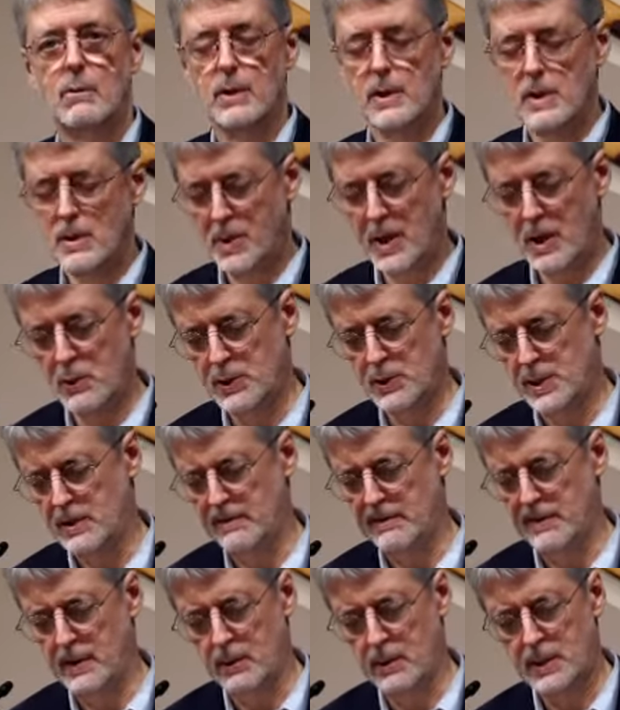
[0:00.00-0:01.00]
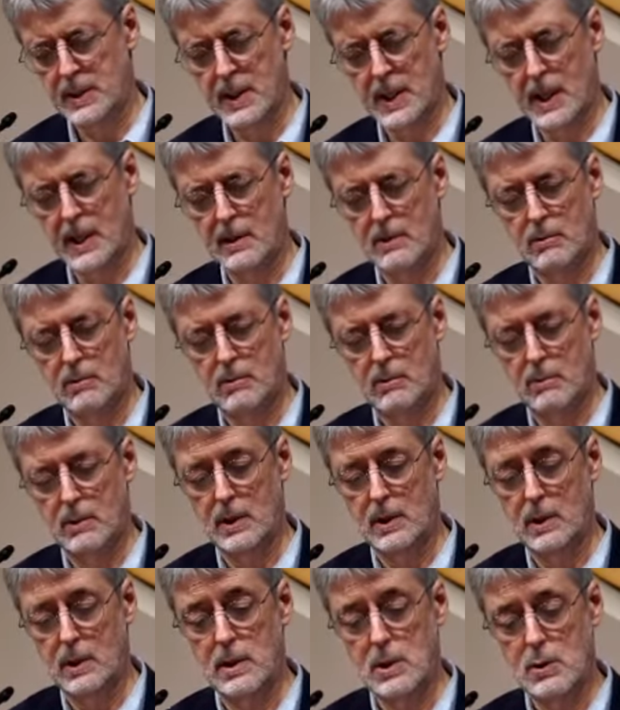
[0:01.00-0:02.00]
Well, the opposing view is not
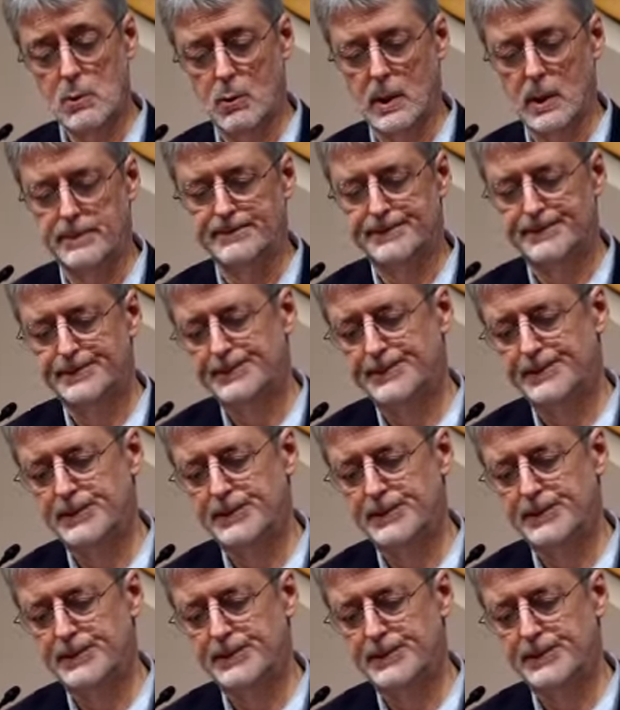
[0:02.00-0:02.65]
really a new one.